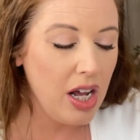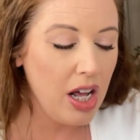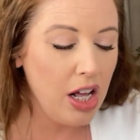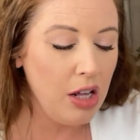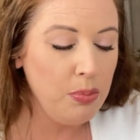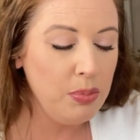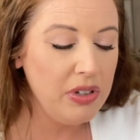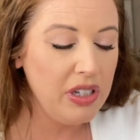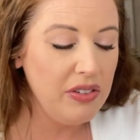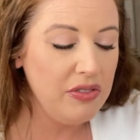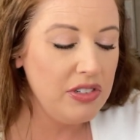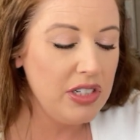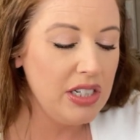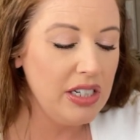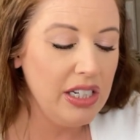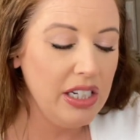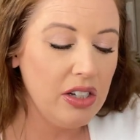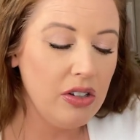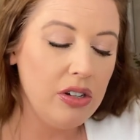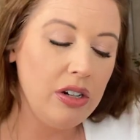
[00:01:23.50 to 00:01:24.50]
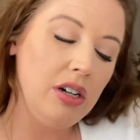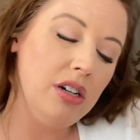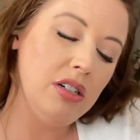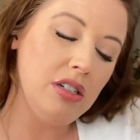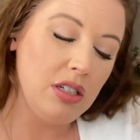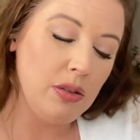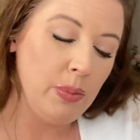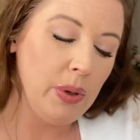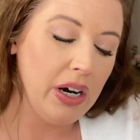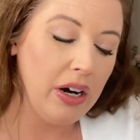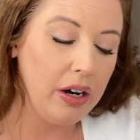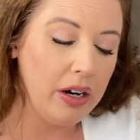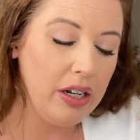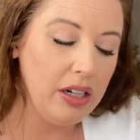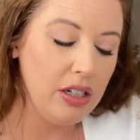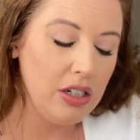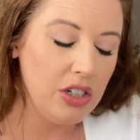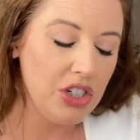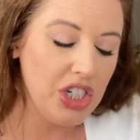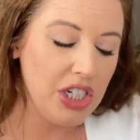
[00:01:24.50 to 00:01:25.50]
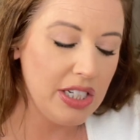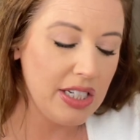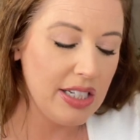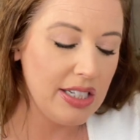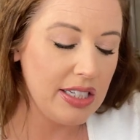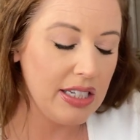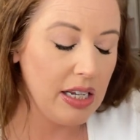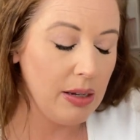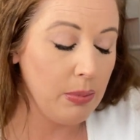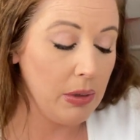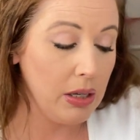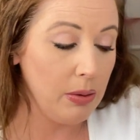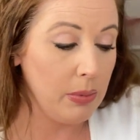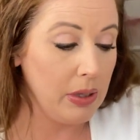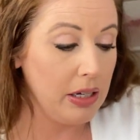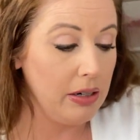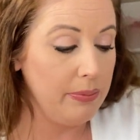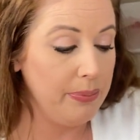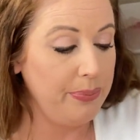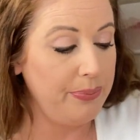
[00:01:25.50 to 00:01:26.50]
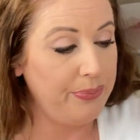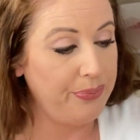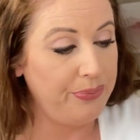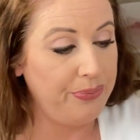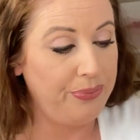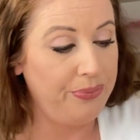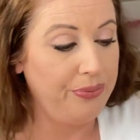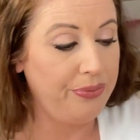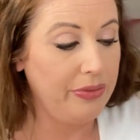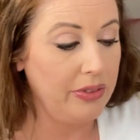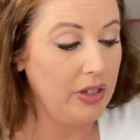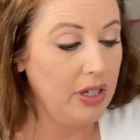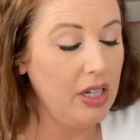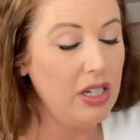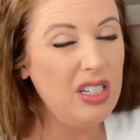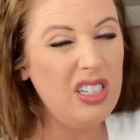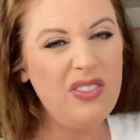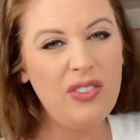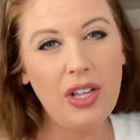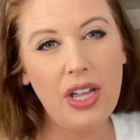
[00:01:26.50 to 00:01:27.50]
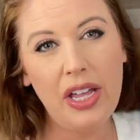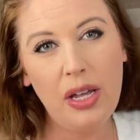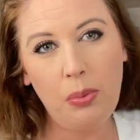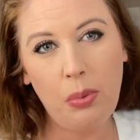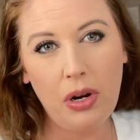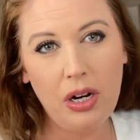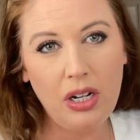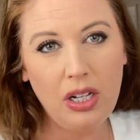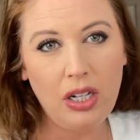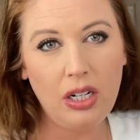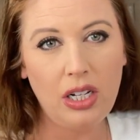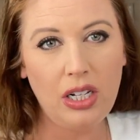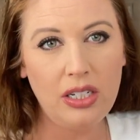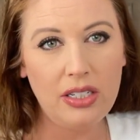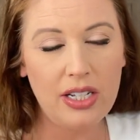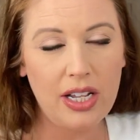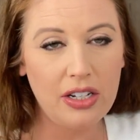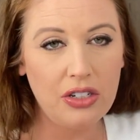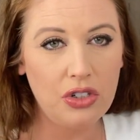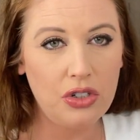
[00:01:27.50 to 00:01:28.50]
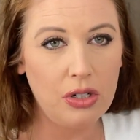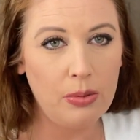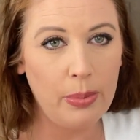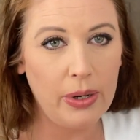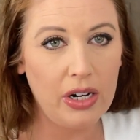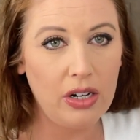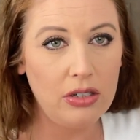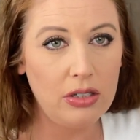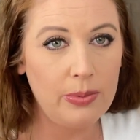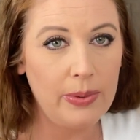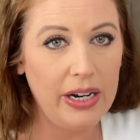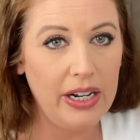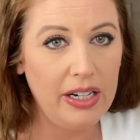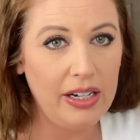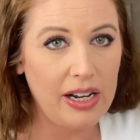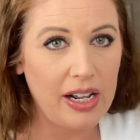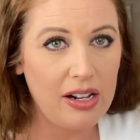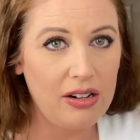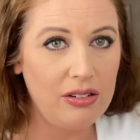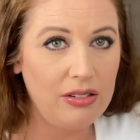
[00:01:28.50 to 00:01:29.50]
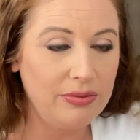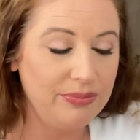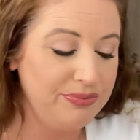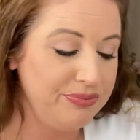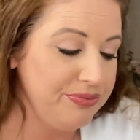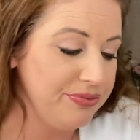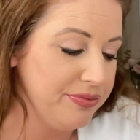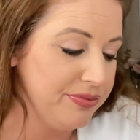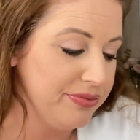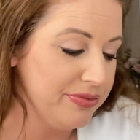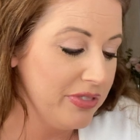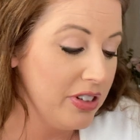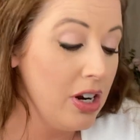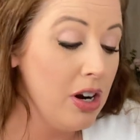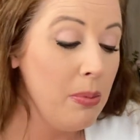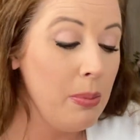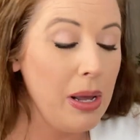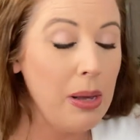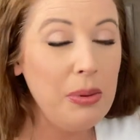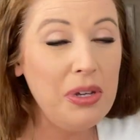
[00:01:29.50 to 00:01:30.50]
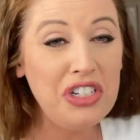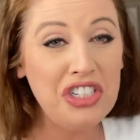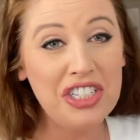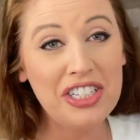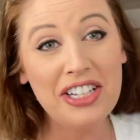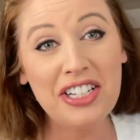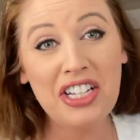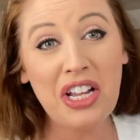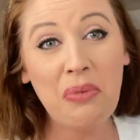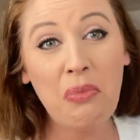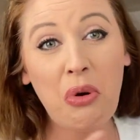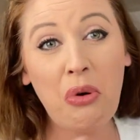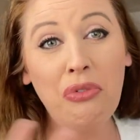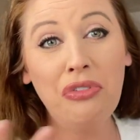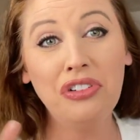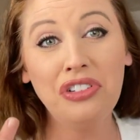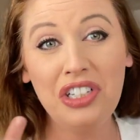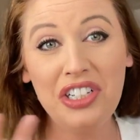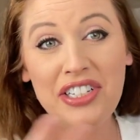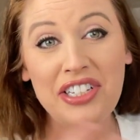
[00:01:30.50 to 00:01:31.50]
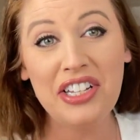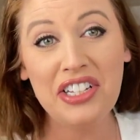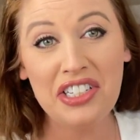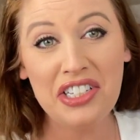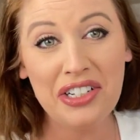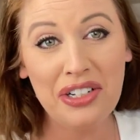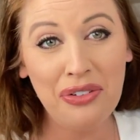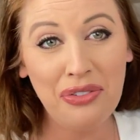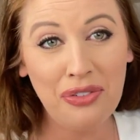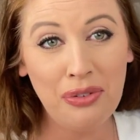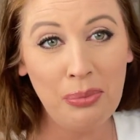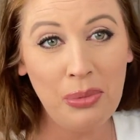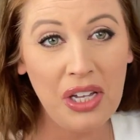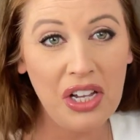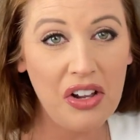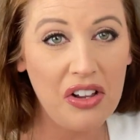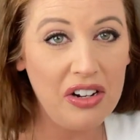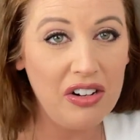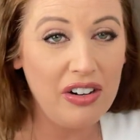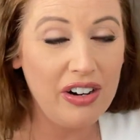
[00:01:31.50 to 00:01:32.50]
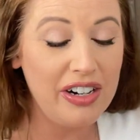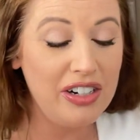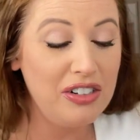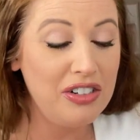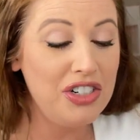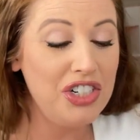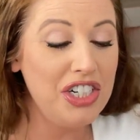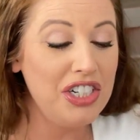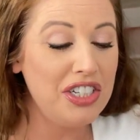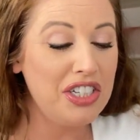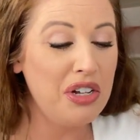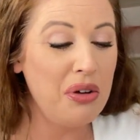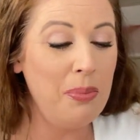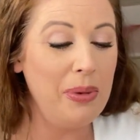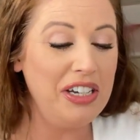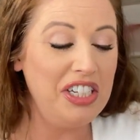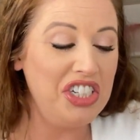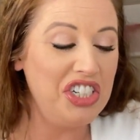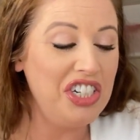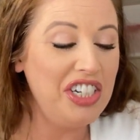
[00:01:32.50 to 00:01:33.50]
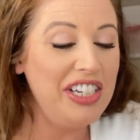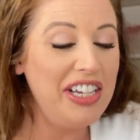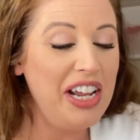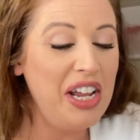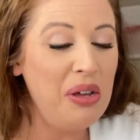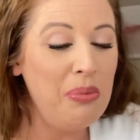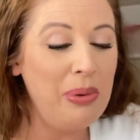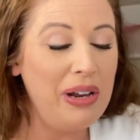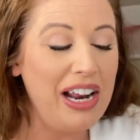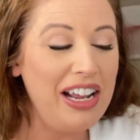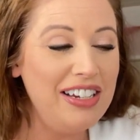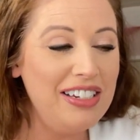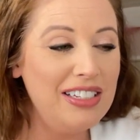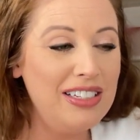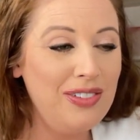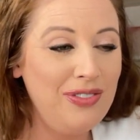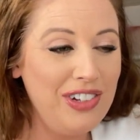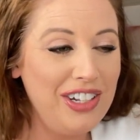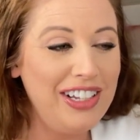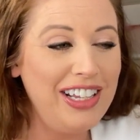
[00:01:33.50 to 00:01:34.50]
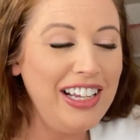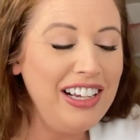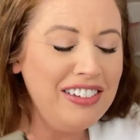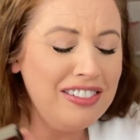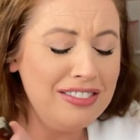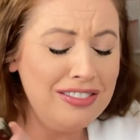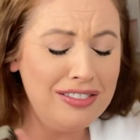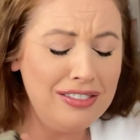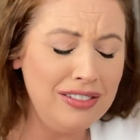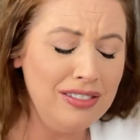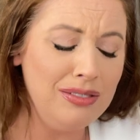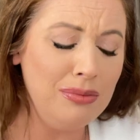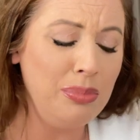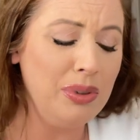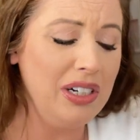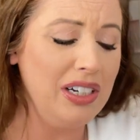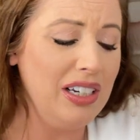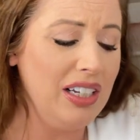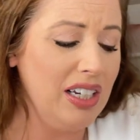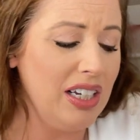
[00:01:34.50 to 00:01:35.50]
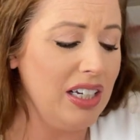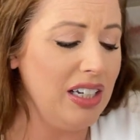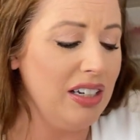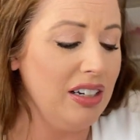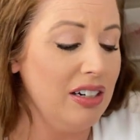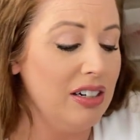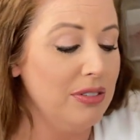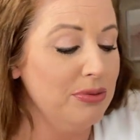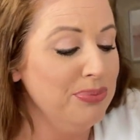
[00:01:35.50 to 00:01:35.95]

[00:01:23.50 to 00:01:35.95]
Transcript: uplift and heal her spirit. In Jesus' name, amen. I feel like Britney needs extra prayers right now. Maybe it's just because I'm overly sensitive from being in her energy so much today, but I just feel like, oh, Britney.